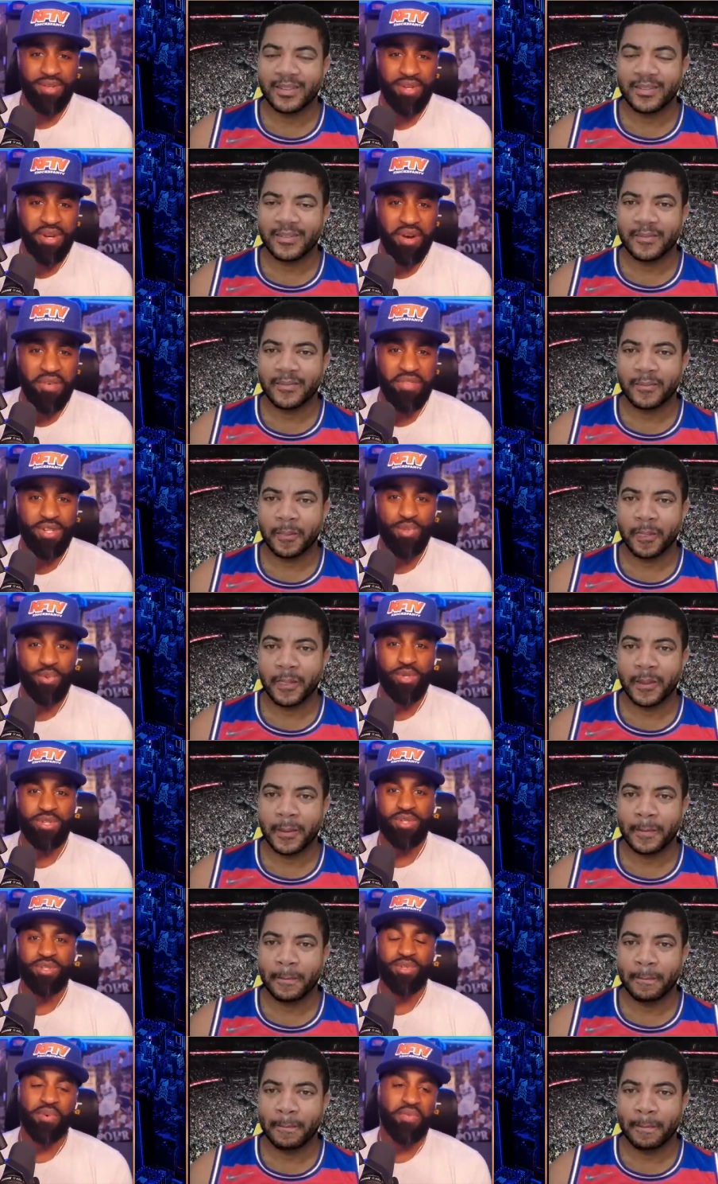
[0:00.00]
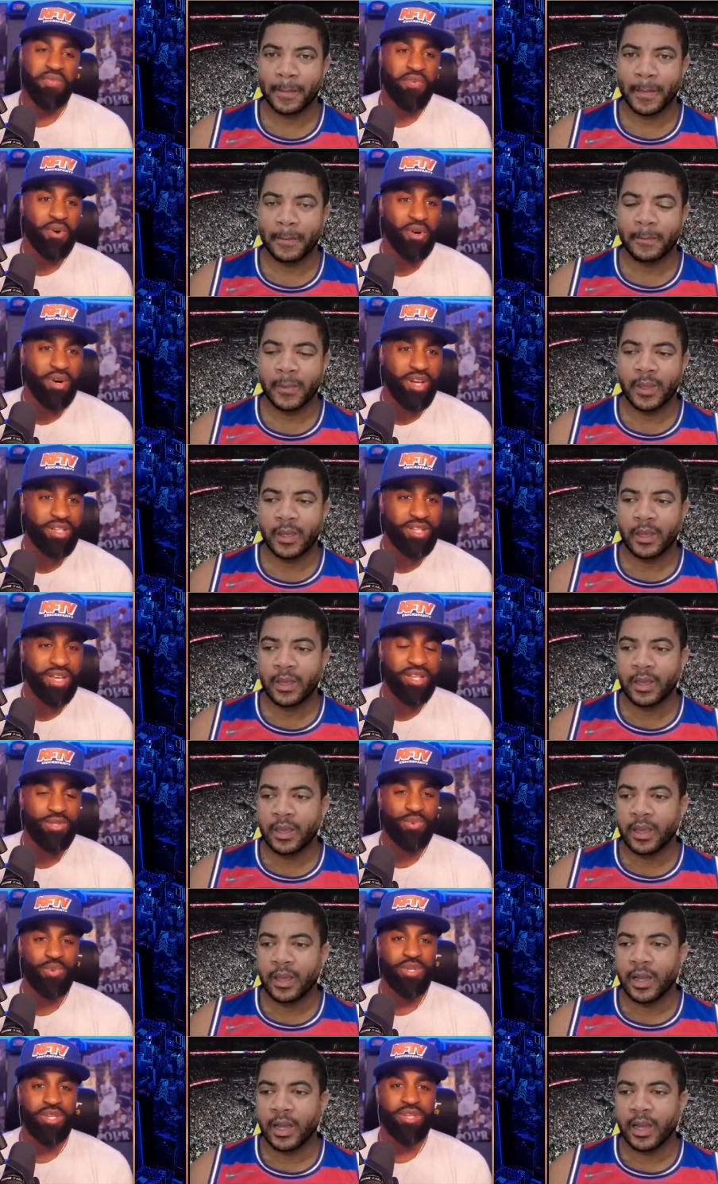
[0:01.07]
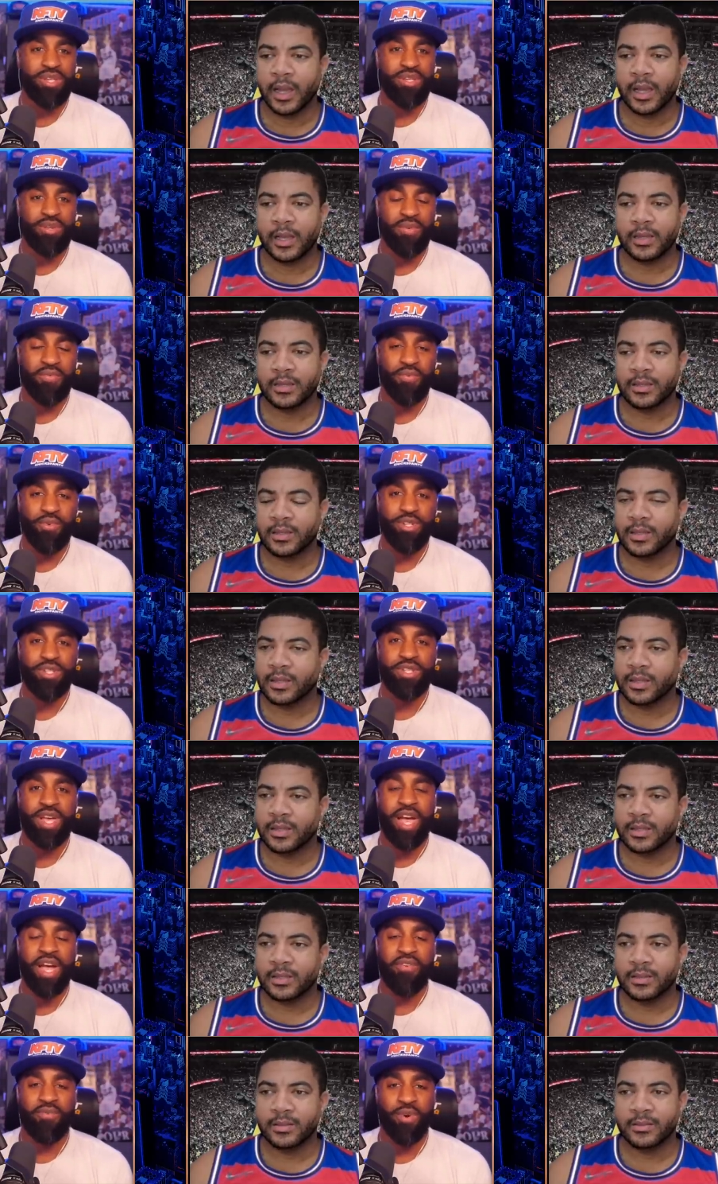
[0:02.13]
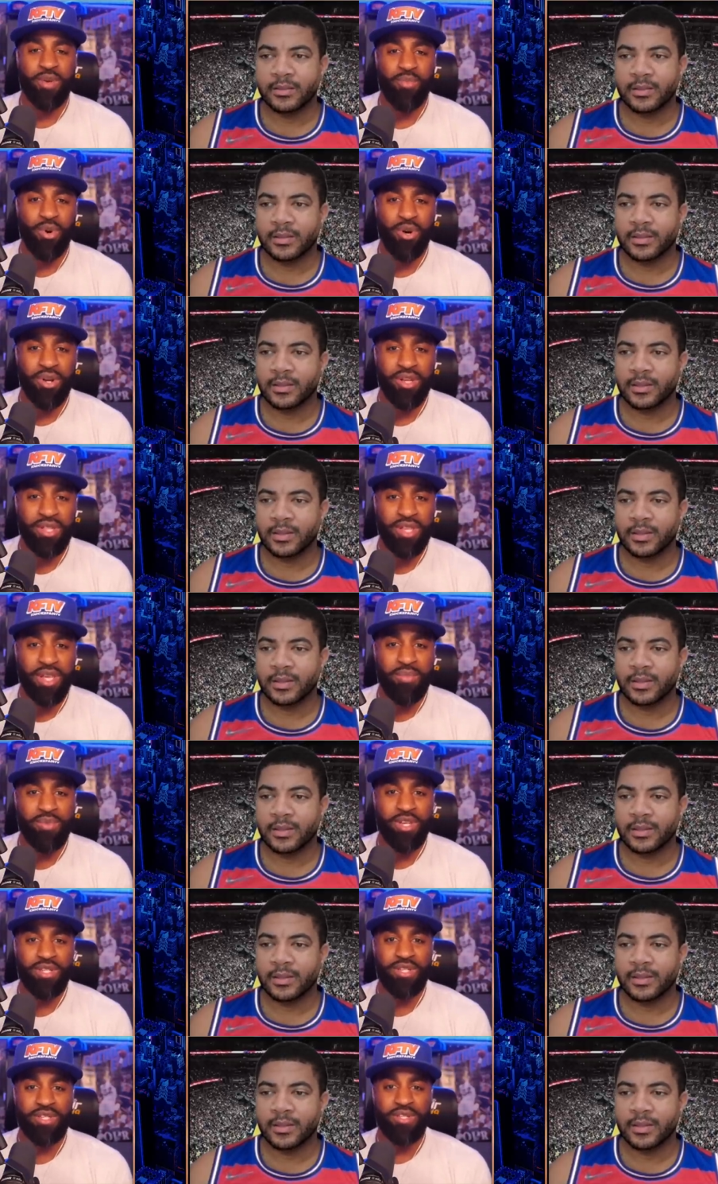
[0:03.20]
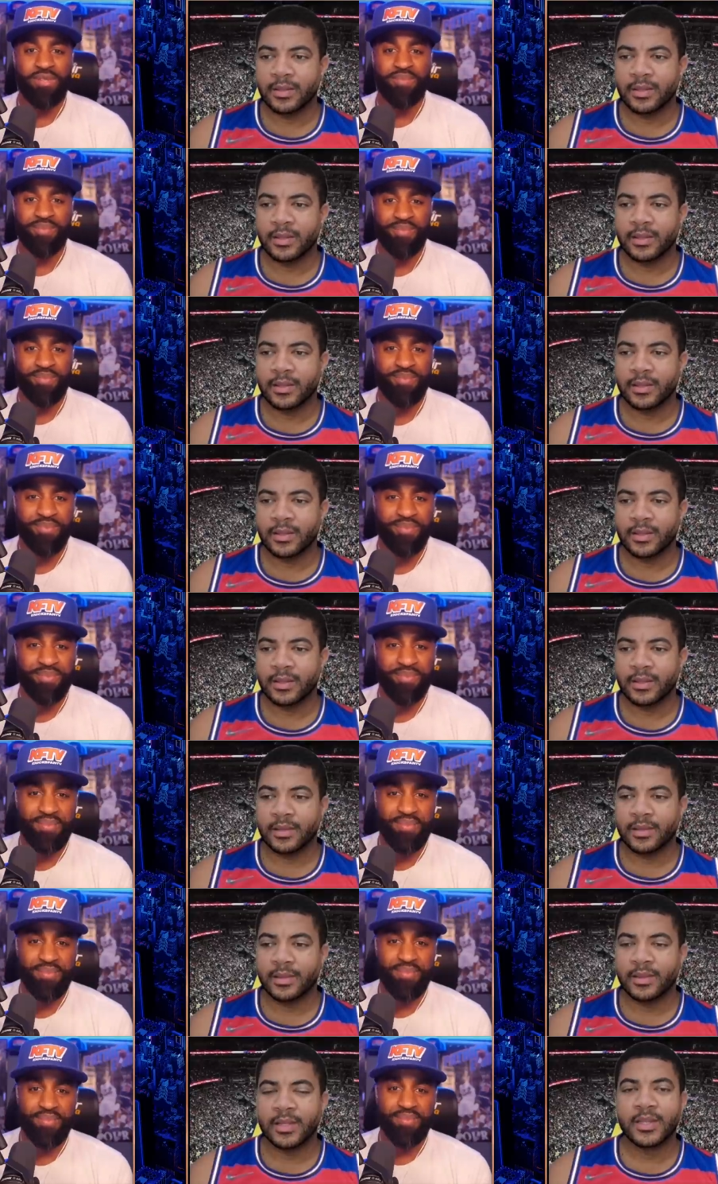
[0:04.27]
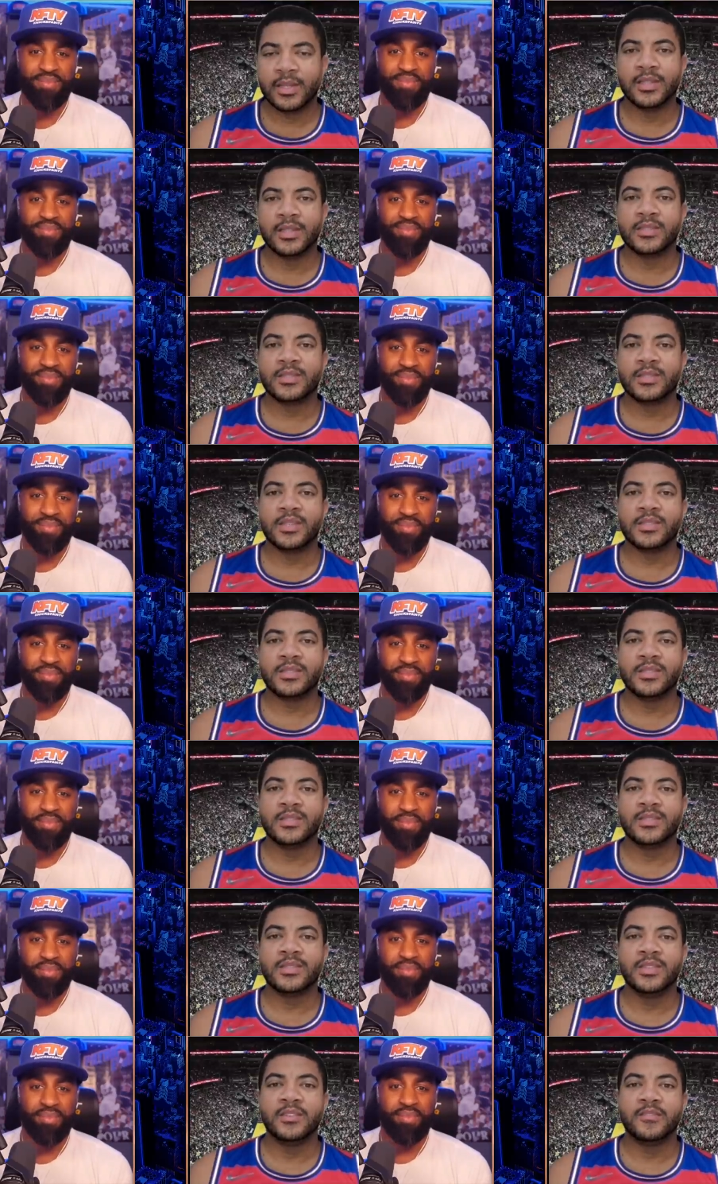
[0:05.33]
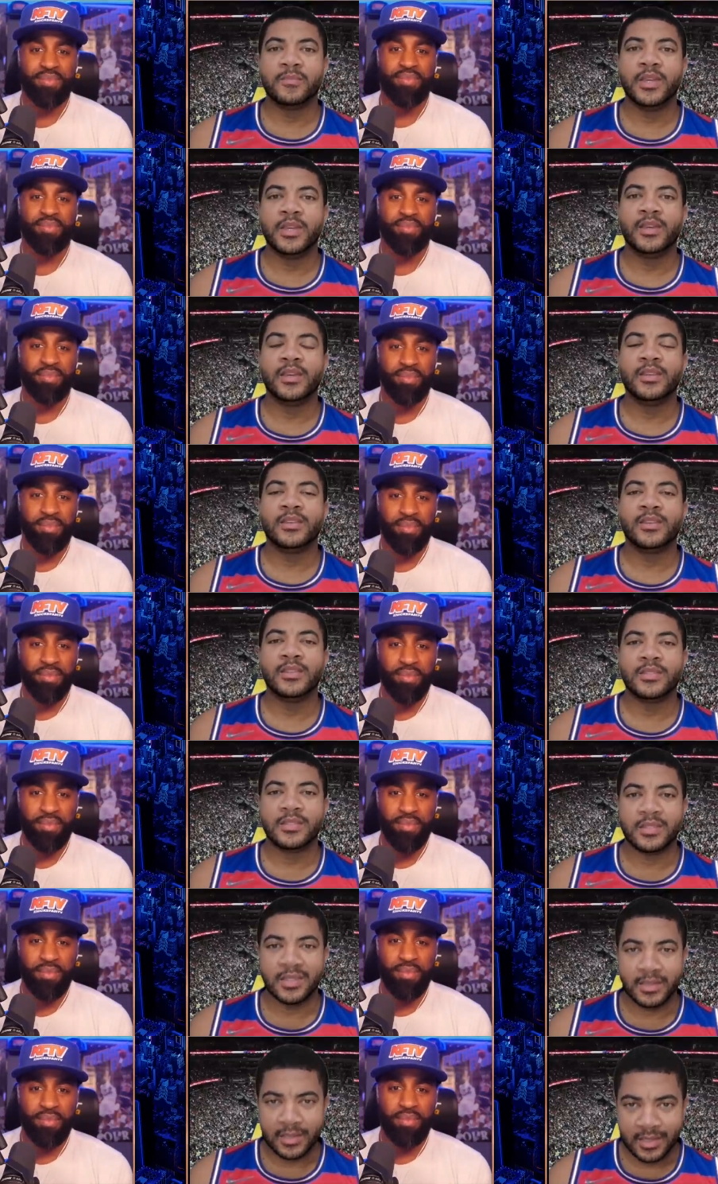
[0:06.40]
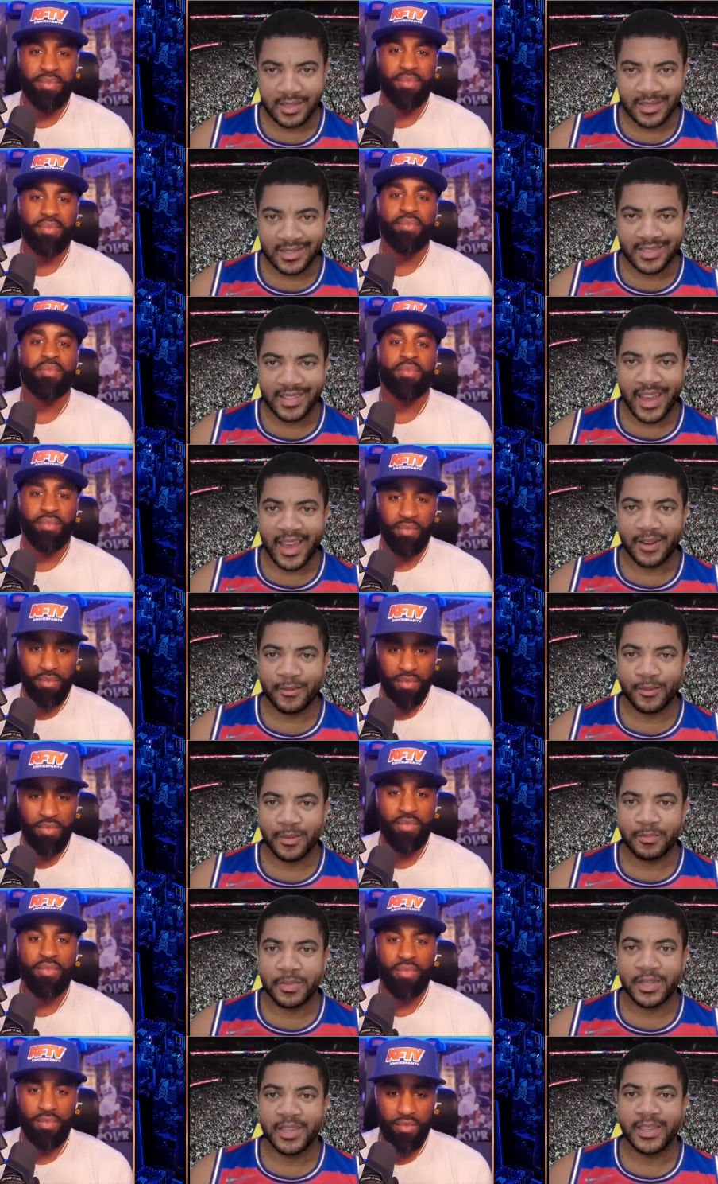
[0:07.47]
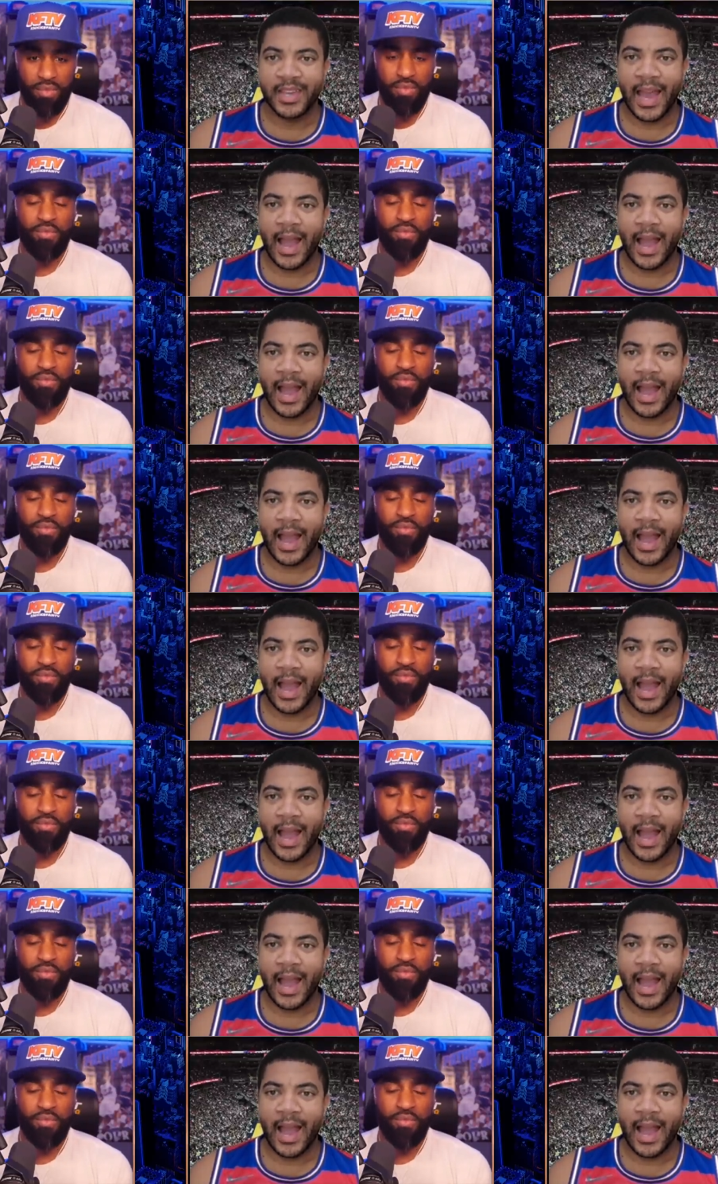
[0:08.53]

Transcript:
Speaker 1: of these Wizards so far as as we you know reach the halfway mark in the NBA season?
Speaker 2: The consistency of being inconsistent. That would be